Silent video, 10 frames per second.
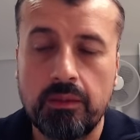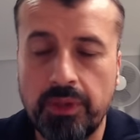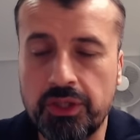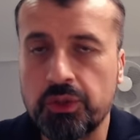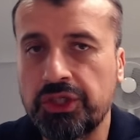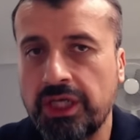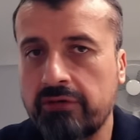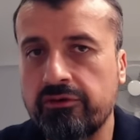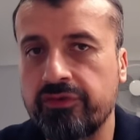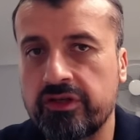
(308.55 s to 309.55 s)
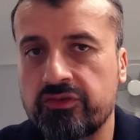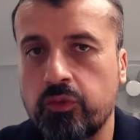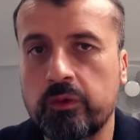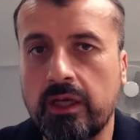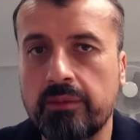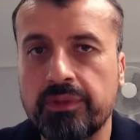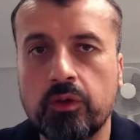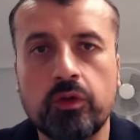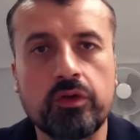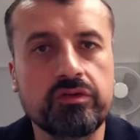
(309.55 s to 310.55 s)
But I do actually have a fix for that,
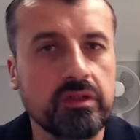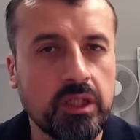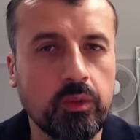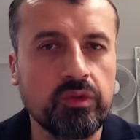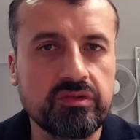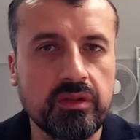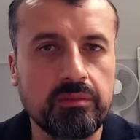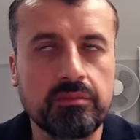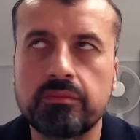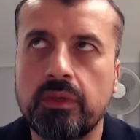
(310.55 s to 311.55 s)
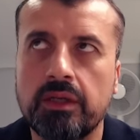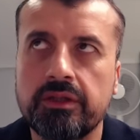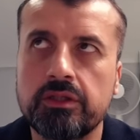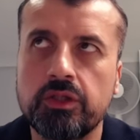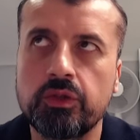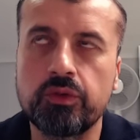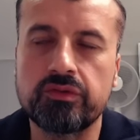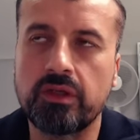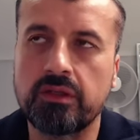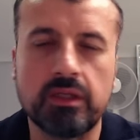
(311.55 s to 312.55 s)
because there was some,
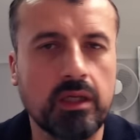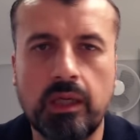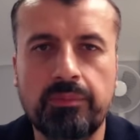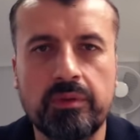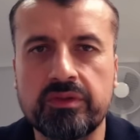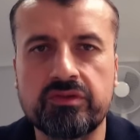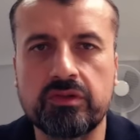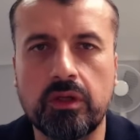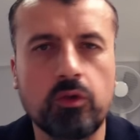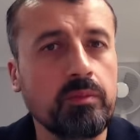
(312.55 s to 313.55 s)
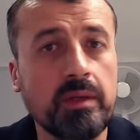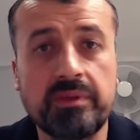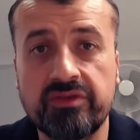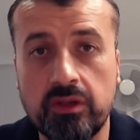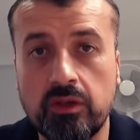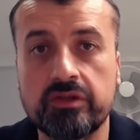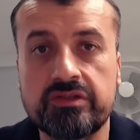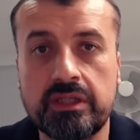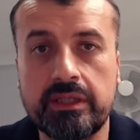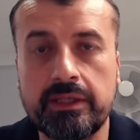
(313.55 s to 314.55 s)
news a couple of months ago, or maybe even
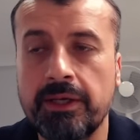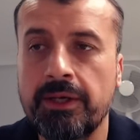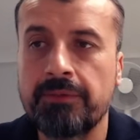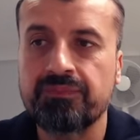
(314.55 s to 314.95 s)
last year,